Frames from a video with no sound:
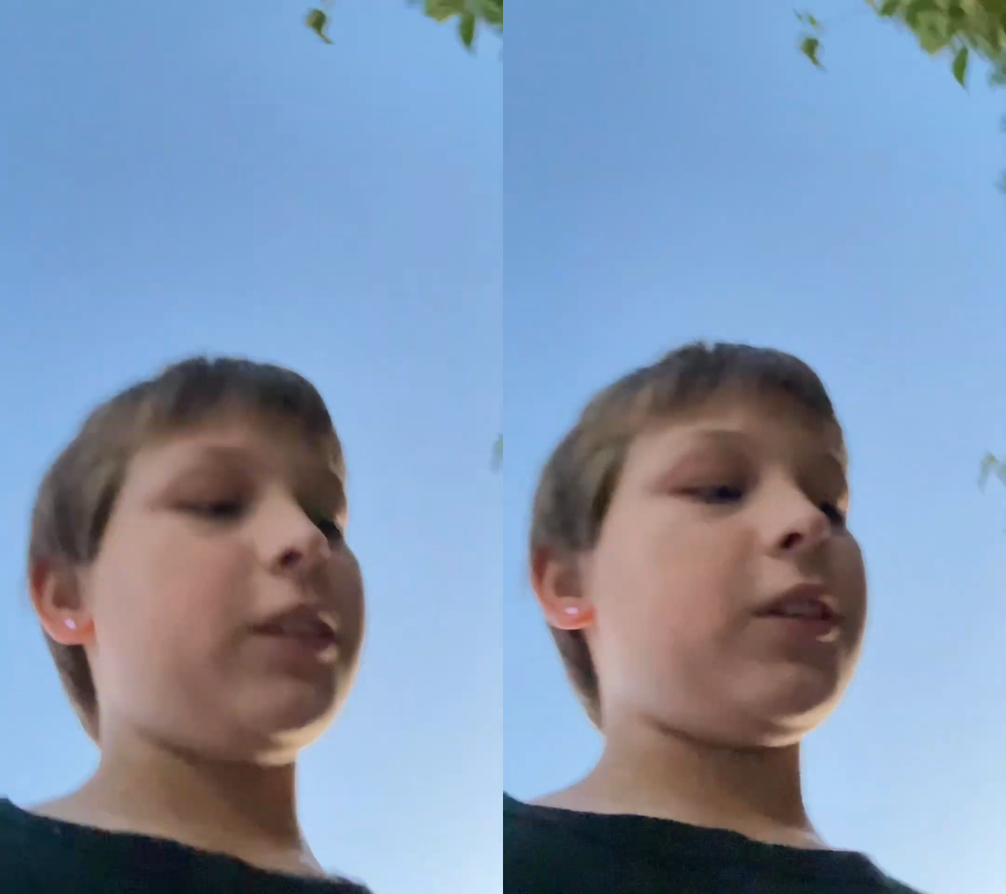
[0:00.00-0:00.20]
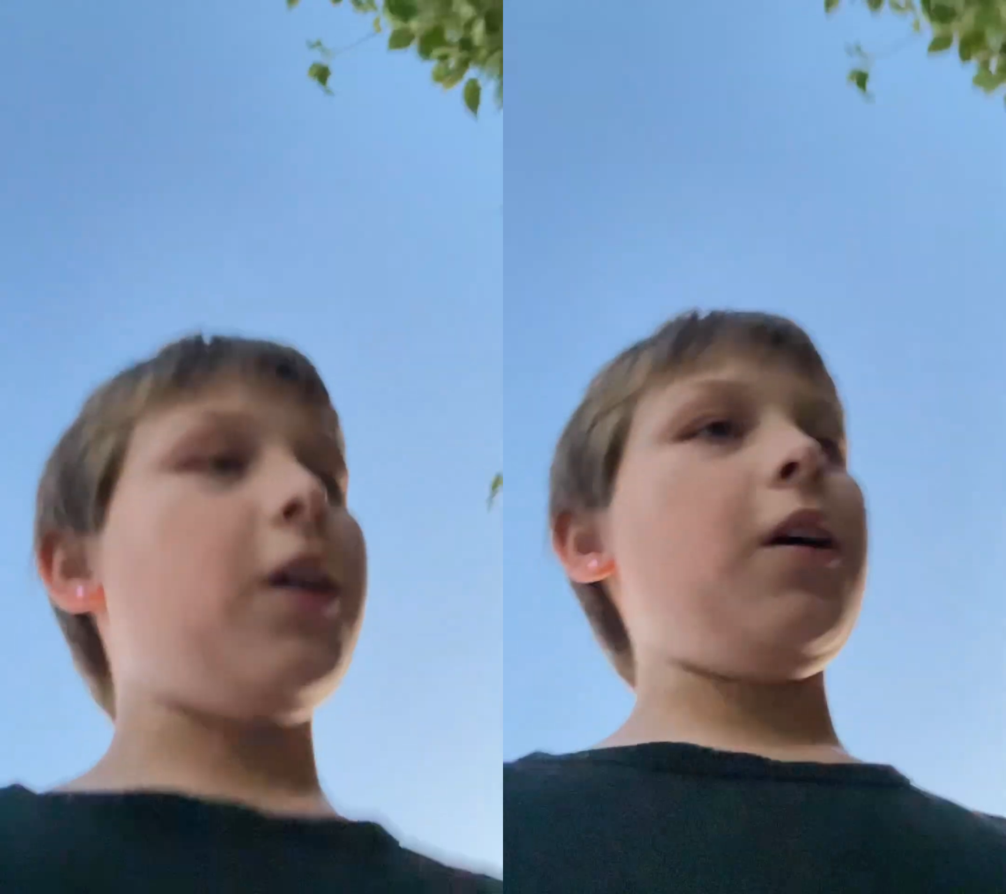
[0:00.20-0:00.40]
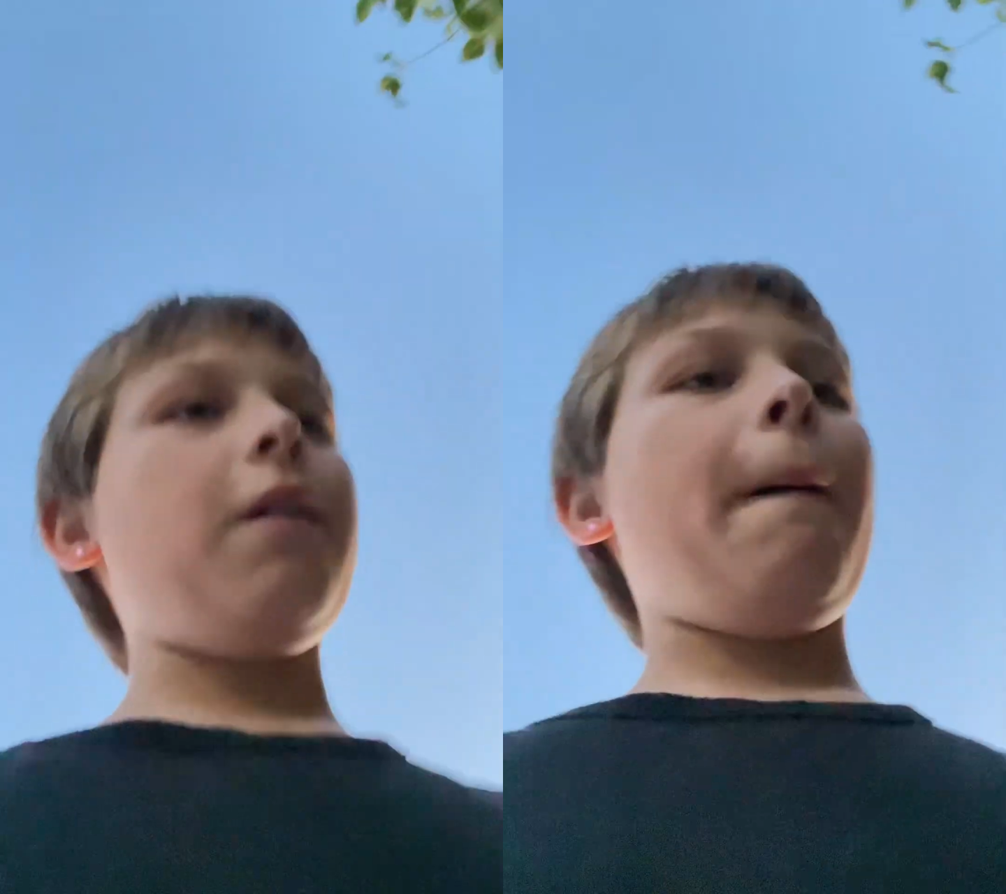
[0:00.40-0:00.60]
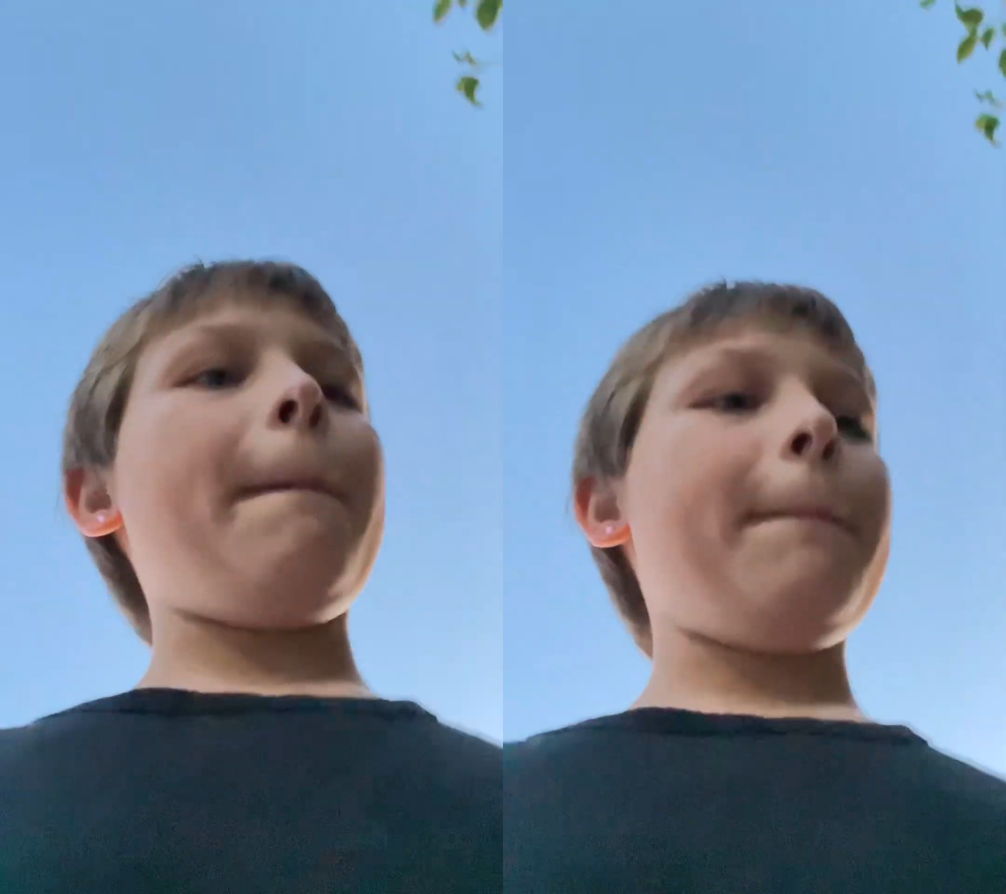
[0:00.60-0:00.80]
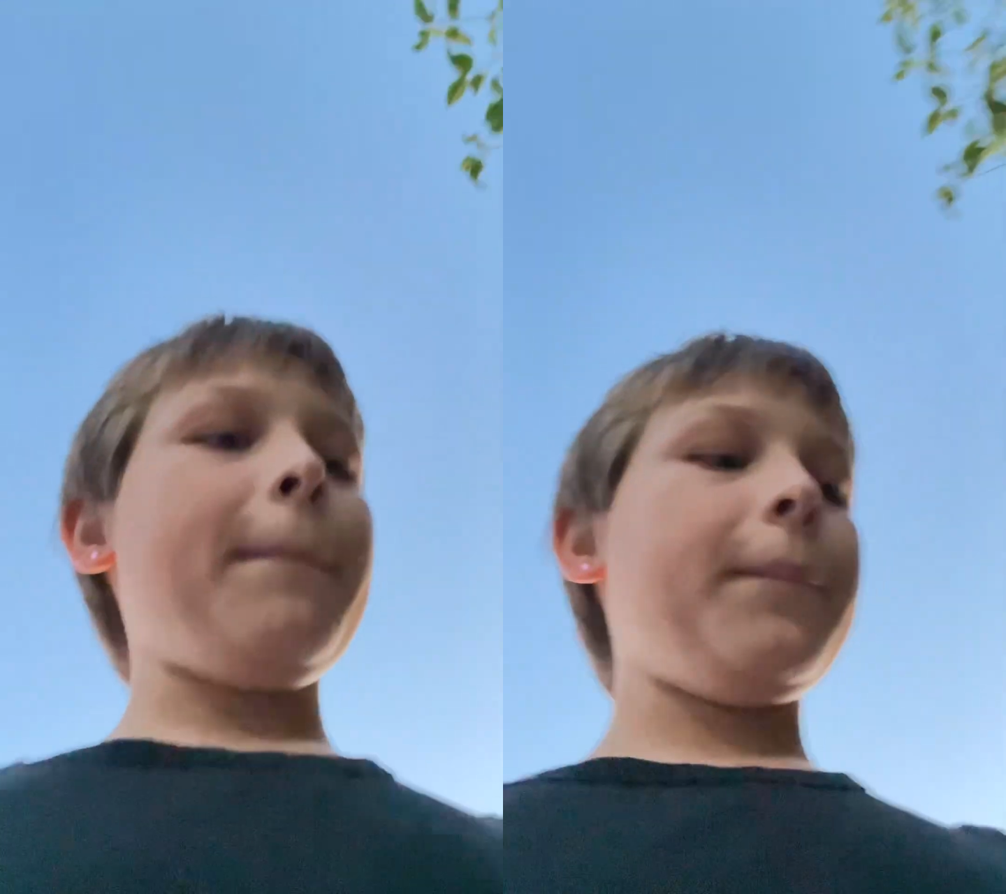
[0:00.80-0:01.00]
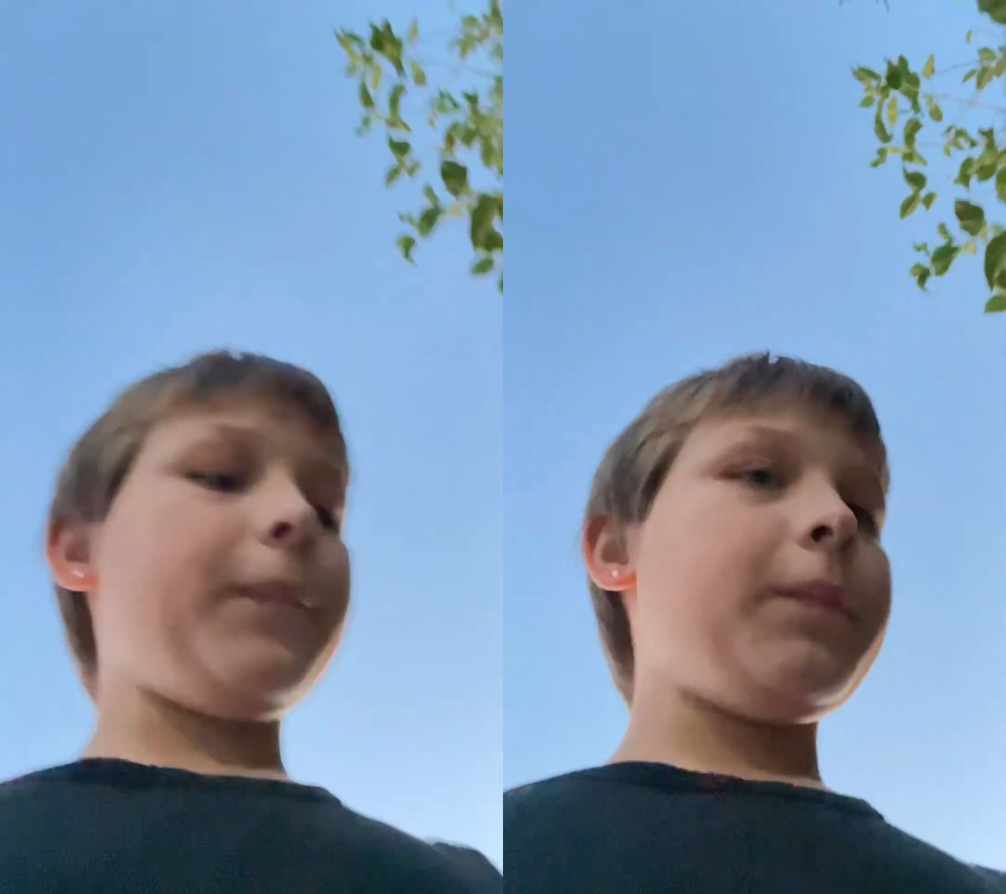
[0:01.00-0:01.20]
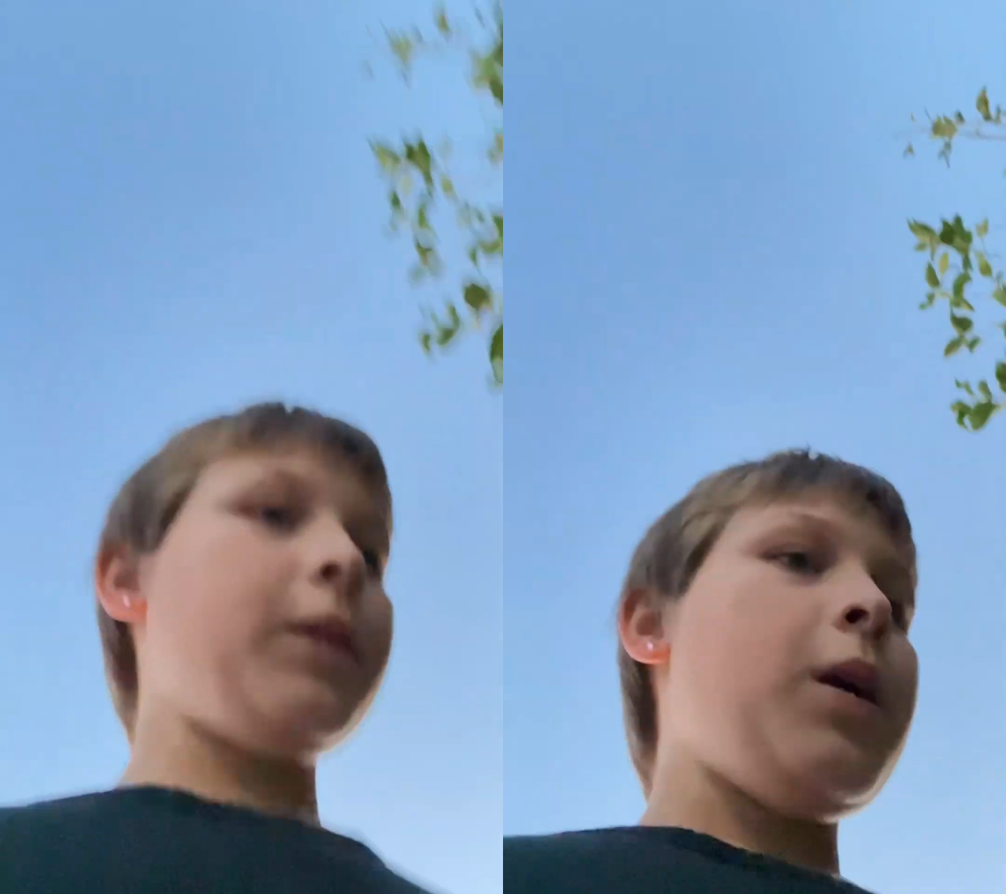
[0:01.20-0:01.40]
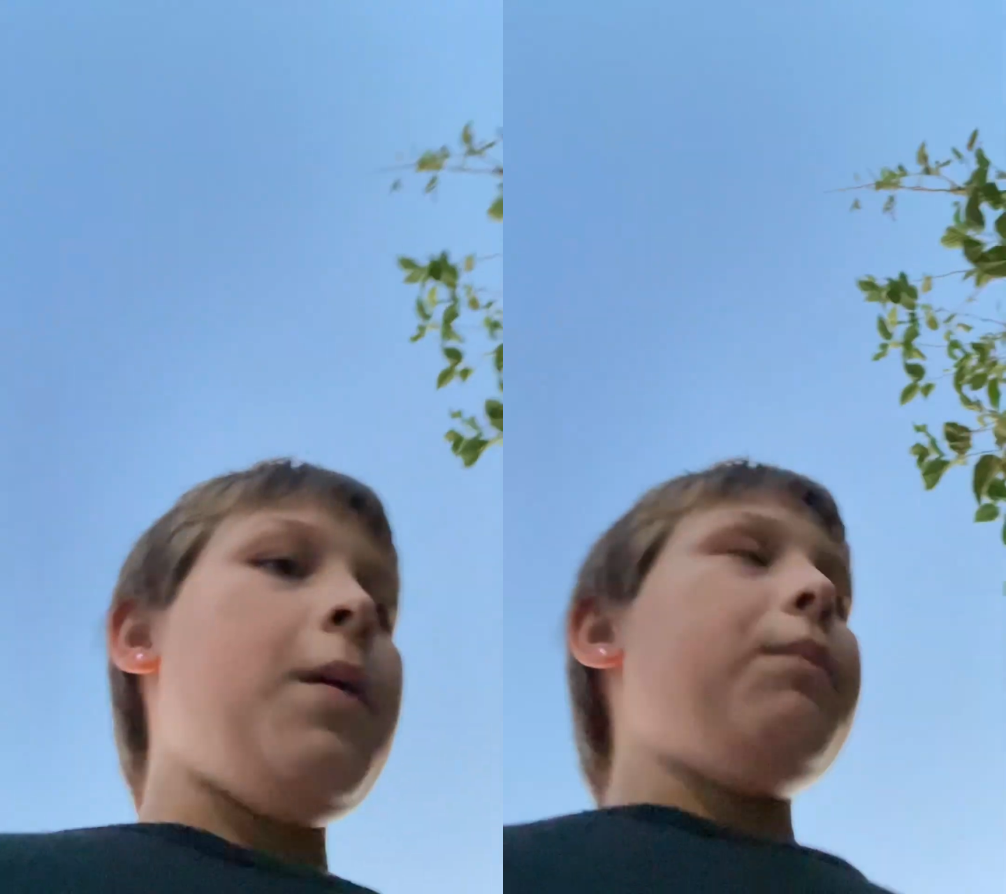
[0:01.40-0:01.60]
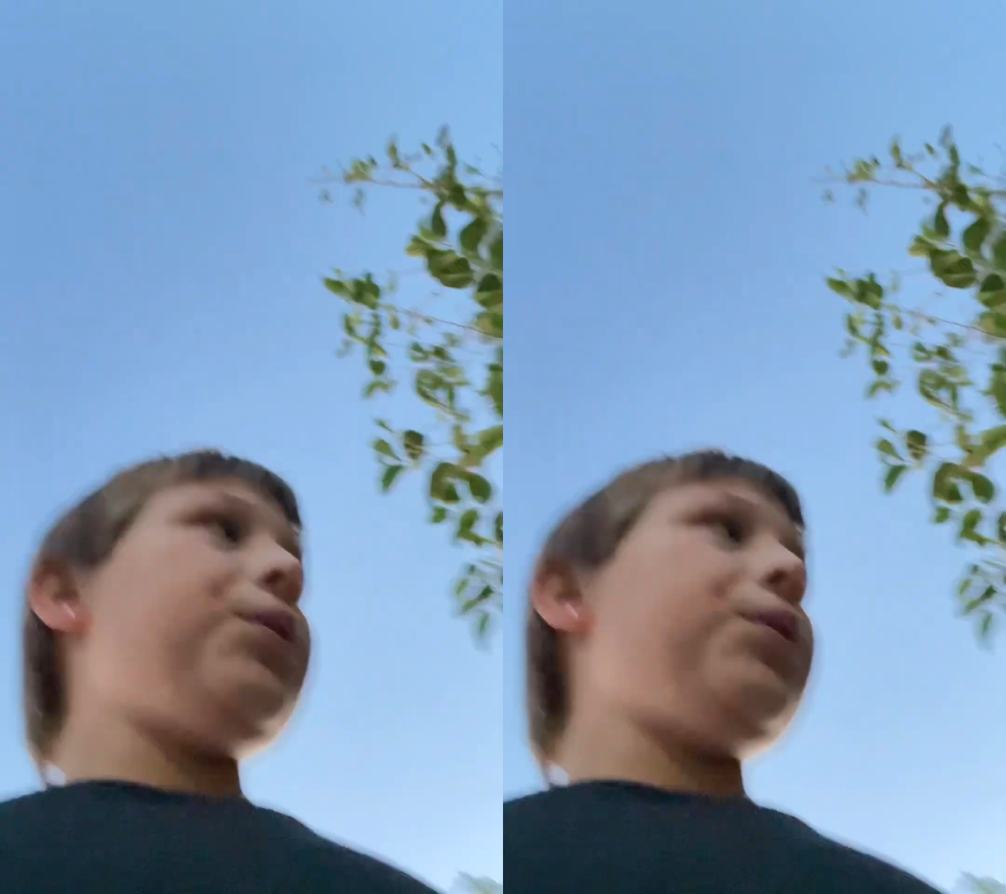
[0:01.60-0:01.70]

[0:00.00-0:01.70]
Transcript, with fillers: Um, but